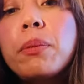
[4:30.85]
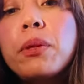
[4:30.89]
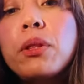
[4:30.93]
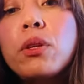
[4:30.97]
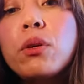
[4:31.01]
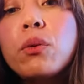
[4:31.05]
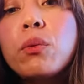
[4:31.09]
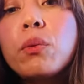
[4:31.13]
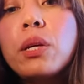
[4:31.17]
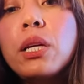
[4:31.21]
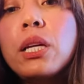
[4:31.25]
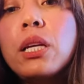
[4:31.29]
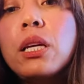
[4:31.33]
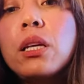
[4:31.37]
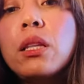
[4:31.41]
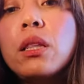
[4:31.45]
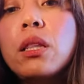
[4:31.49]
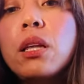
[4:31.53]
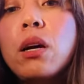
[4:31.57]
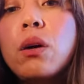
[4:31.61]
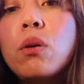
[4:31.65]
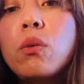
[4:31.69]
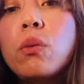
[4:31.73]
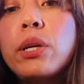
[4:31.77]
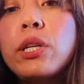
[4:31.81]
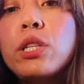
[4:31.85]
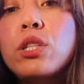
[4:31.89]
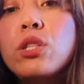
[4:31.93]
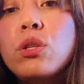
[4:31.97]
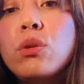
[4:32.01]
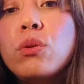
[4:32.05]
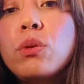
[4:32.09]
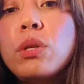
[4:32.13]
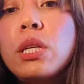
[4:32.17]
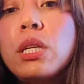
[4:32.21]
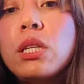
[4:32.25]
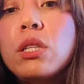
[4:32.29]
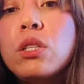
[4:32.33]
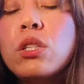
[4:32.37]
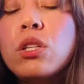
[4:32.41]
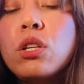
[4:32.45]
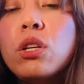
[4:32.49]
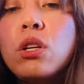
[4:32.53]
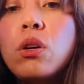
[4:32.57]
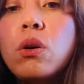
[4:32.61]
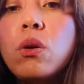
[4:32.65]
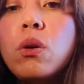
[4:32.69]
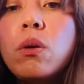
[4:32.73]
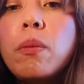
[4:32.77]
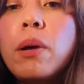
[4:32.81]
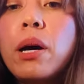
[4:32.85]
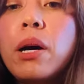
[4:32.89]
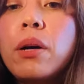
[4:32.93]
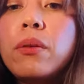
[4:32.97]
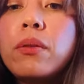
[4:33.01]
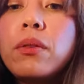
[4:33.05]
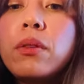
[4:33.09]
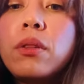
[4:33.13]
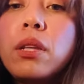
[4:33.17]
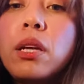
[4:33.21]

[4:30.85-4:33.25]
in the reading that we do need to know about?